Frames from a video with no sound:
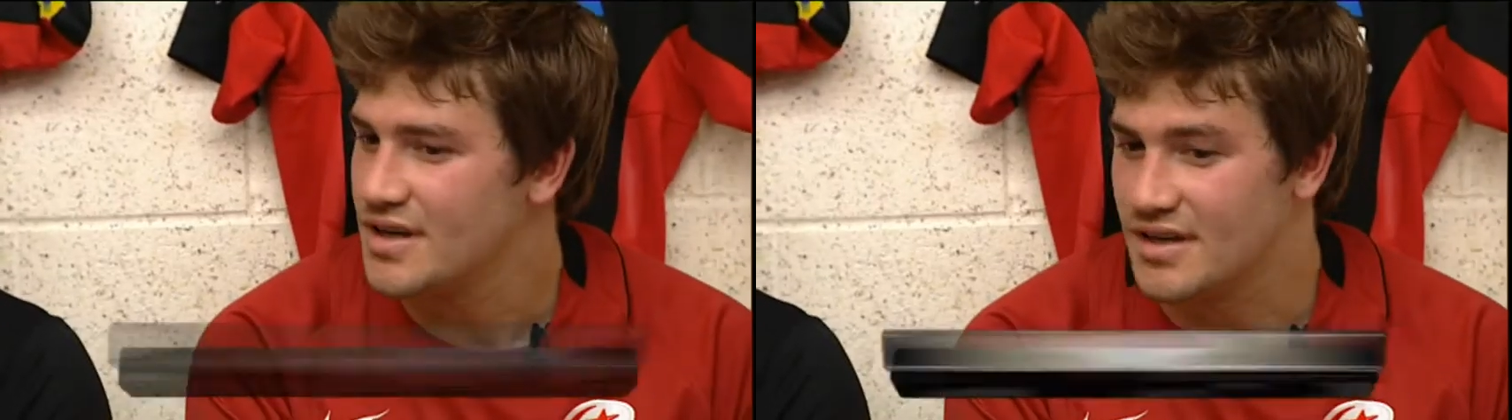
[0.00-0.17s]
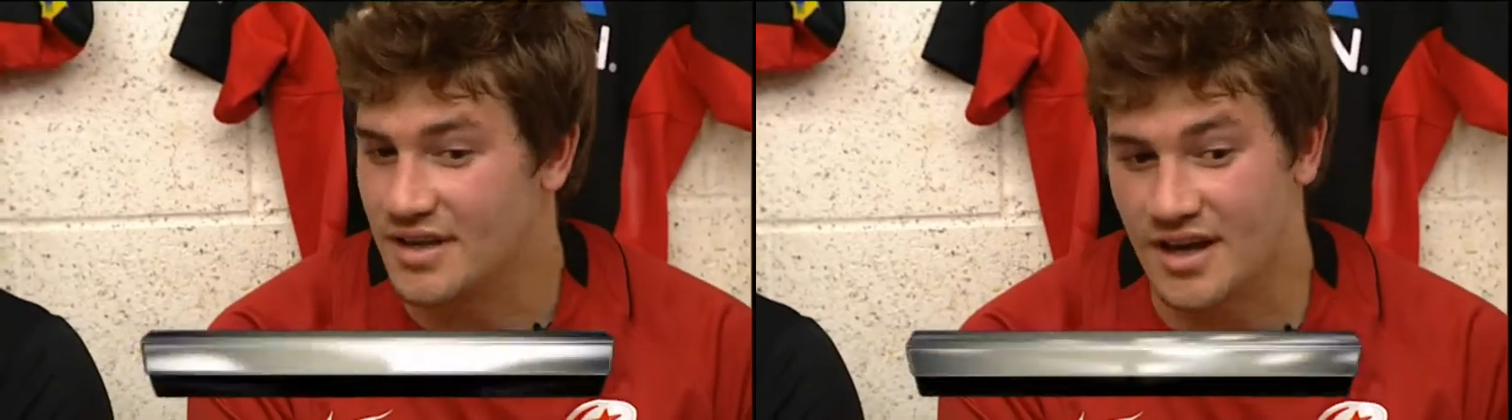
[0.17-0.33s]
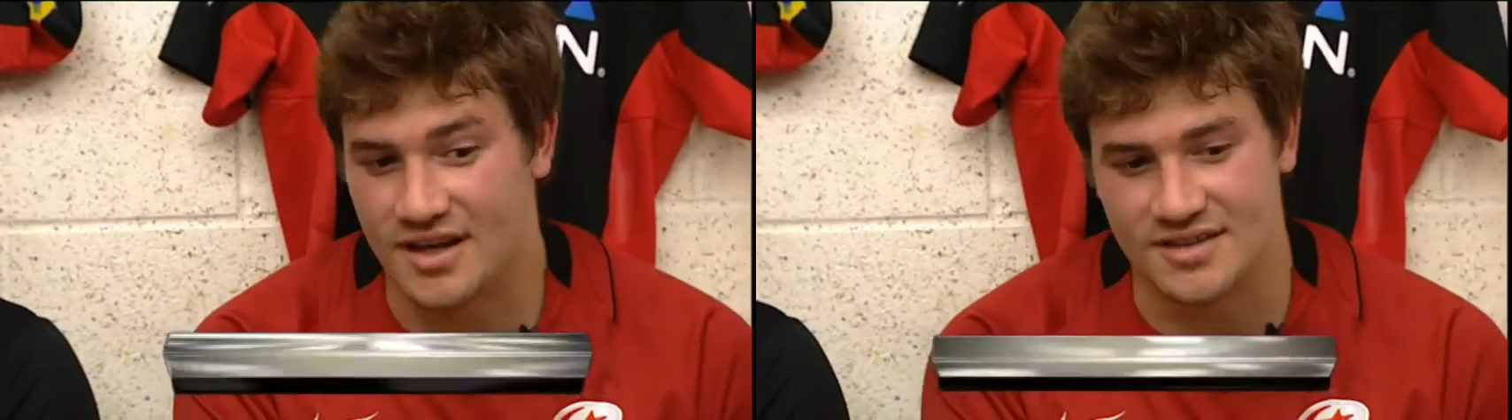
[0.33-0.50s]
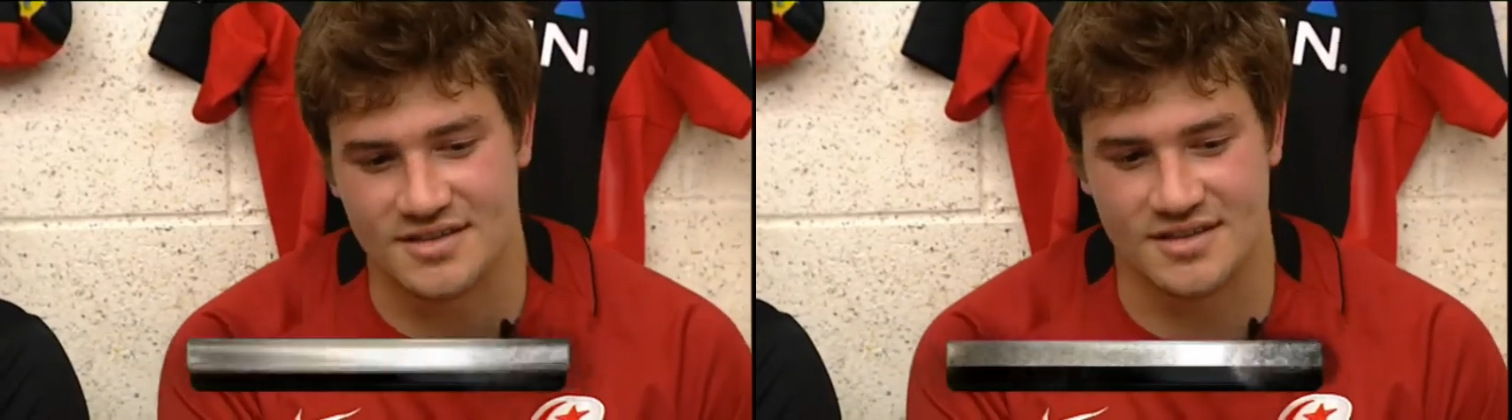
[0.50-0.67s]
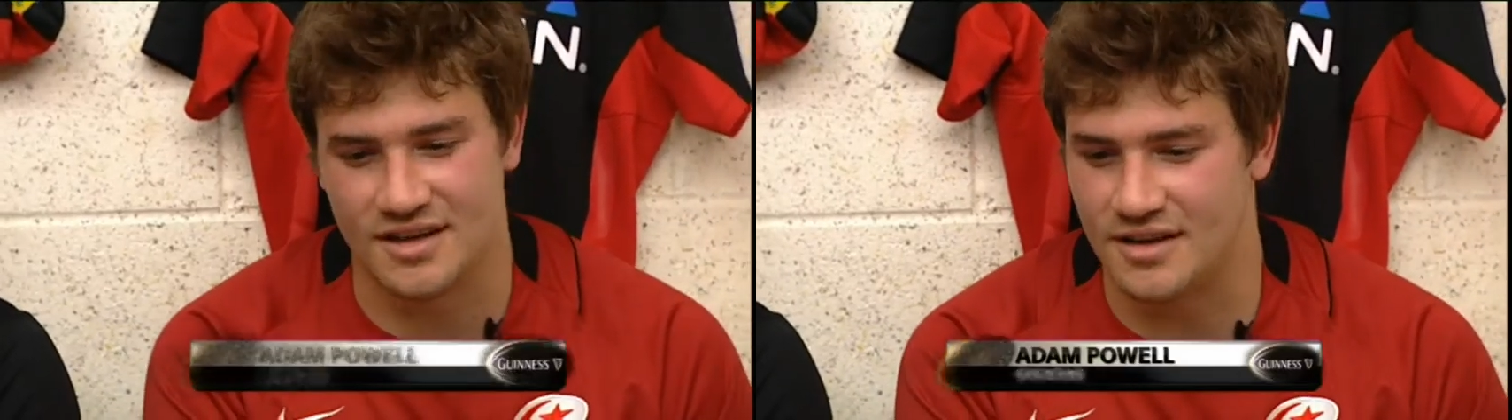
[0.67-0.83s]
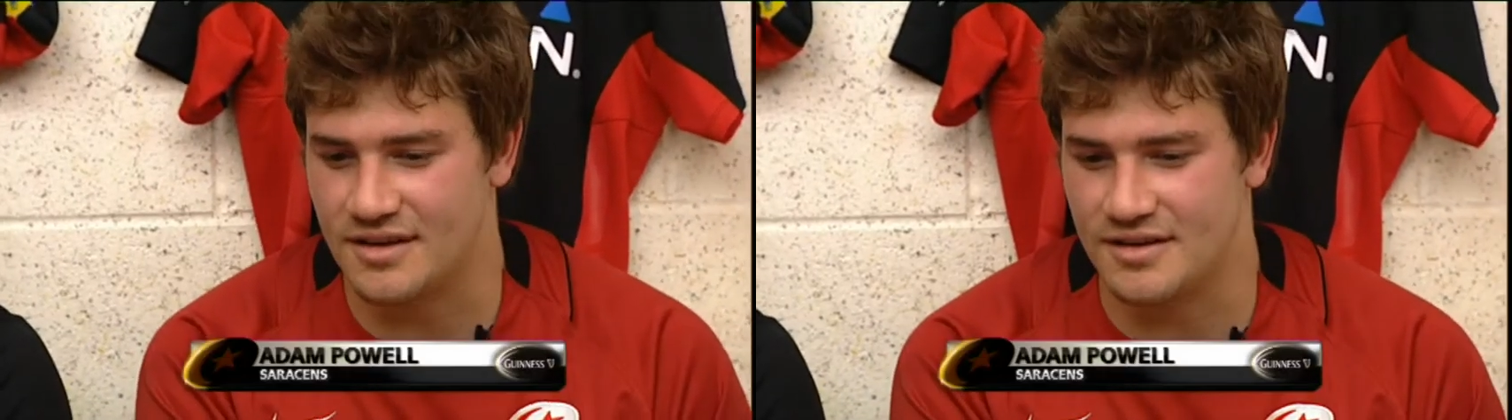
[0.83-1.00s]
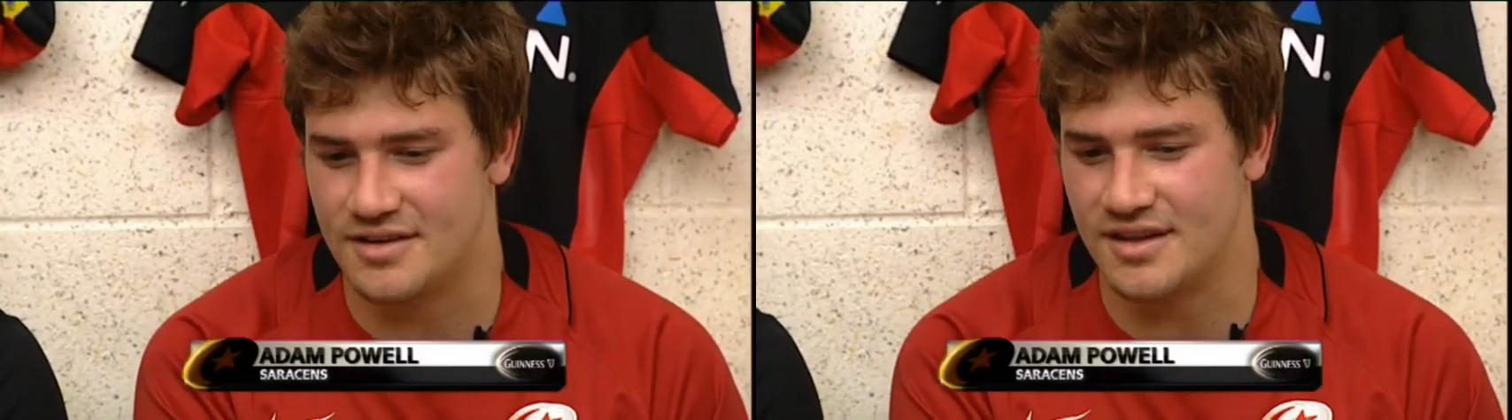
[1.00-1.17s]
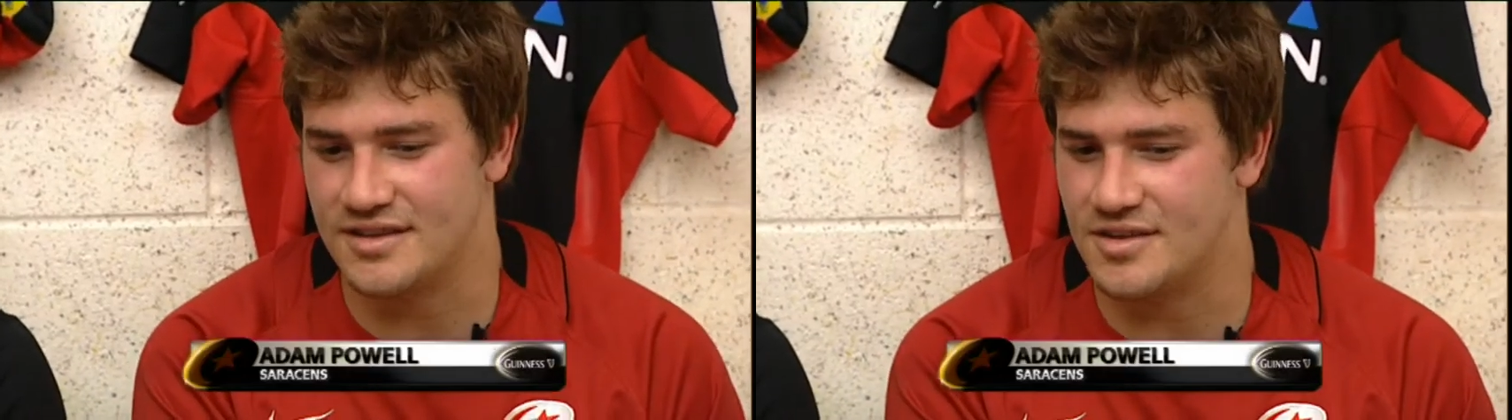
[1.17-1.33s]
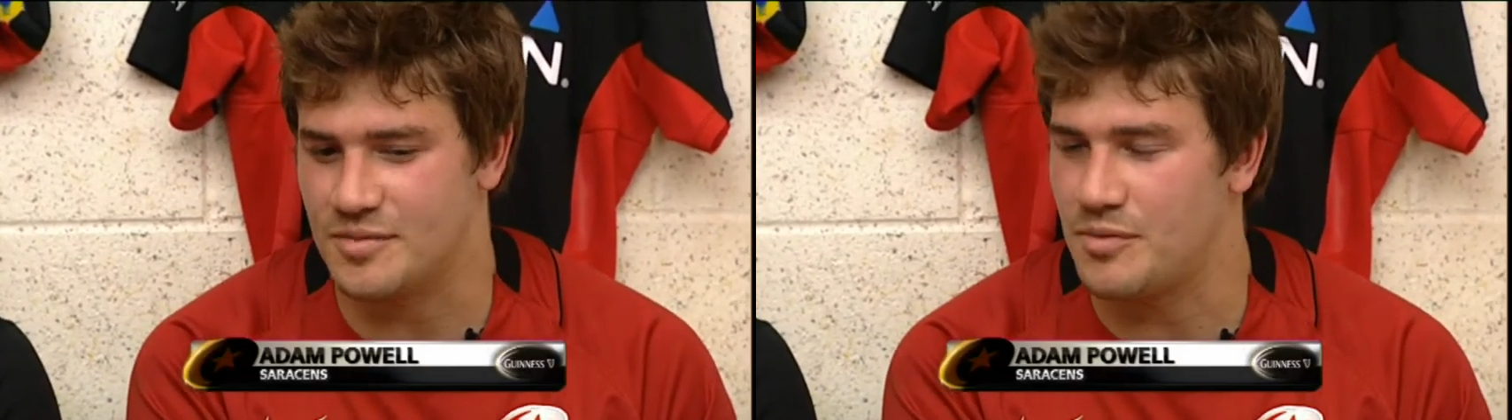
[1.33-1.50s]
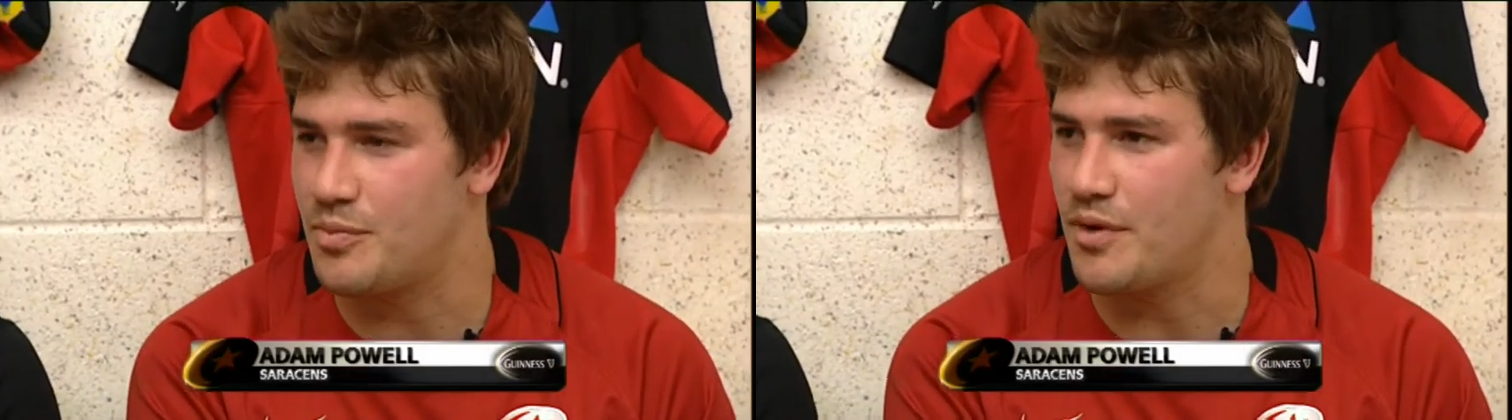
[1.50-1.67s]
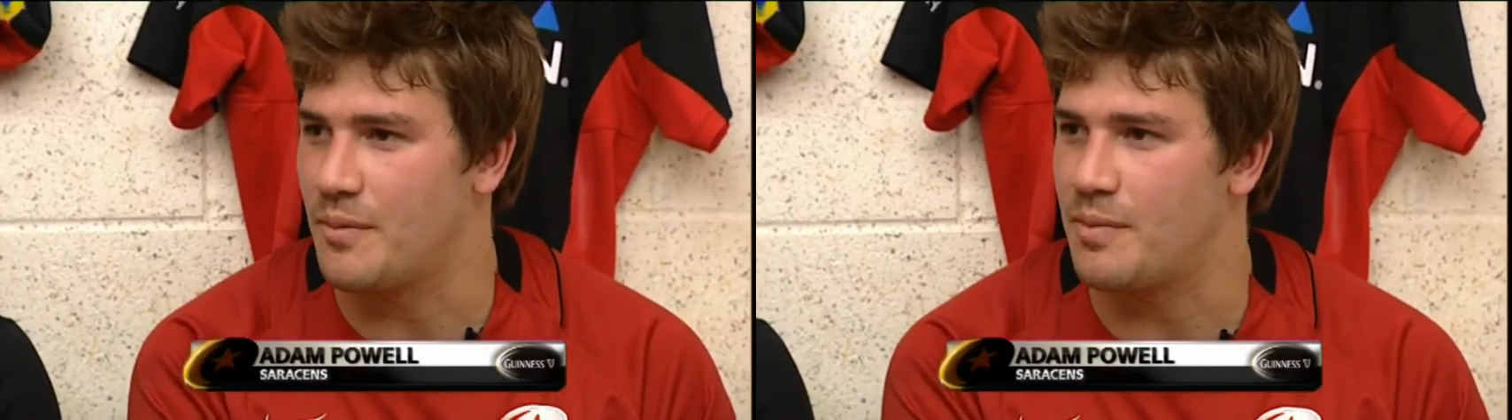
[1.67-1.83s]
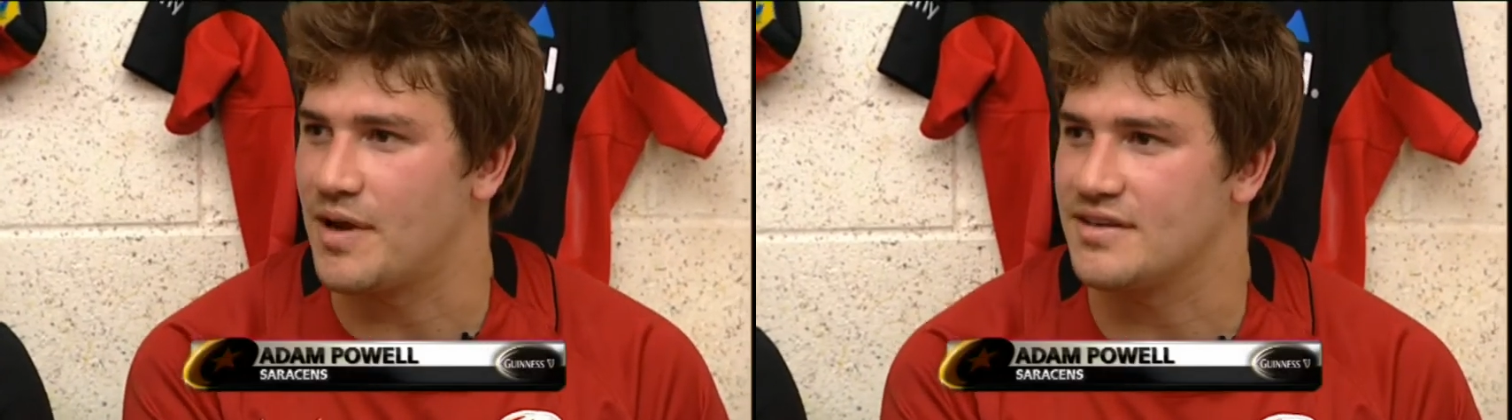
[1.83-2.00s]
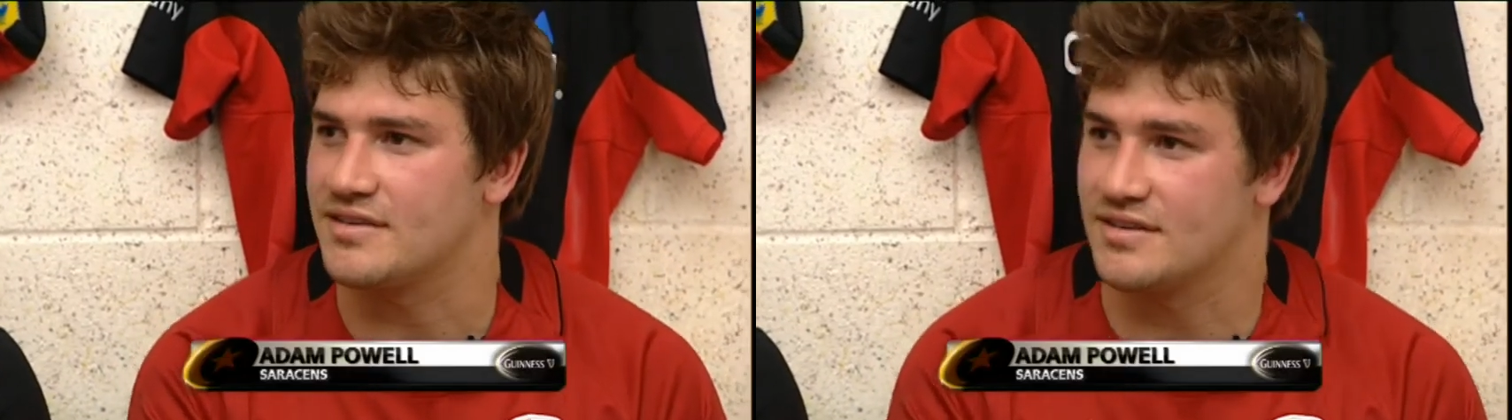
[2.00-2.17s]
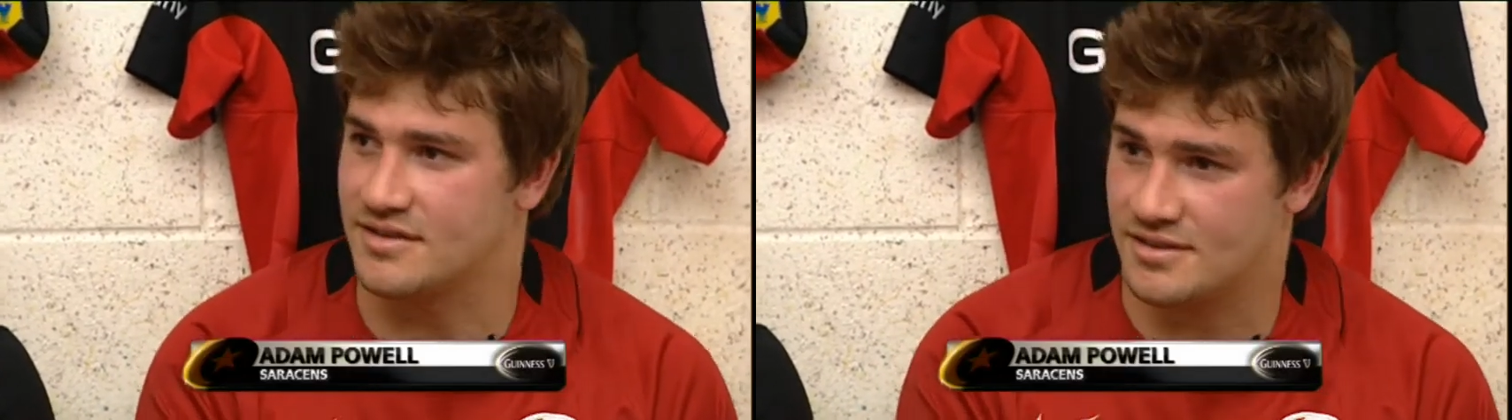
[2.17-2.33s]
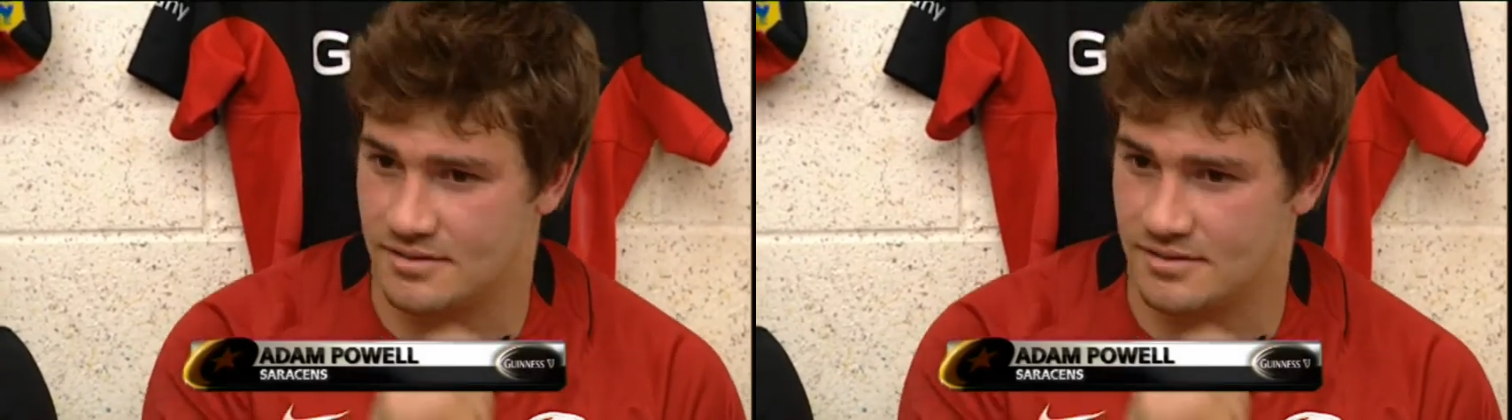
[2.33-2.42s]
Yeah, it's, uh, the things that have been put in place since